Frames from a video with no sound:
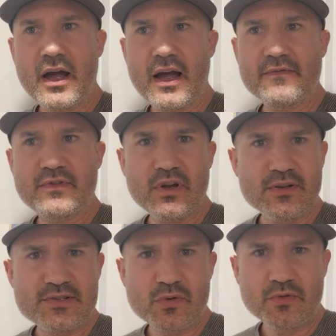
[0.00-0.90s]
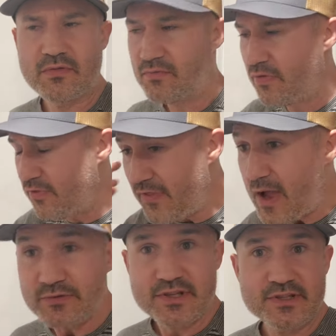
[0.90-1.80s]
I've done, sold
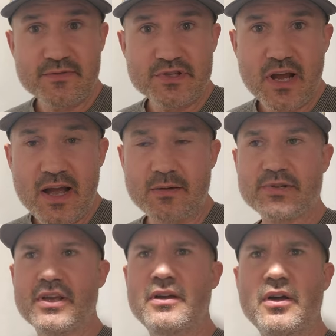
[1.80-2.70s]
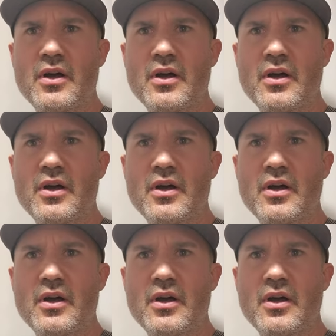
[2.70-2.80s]
thousands of jobs.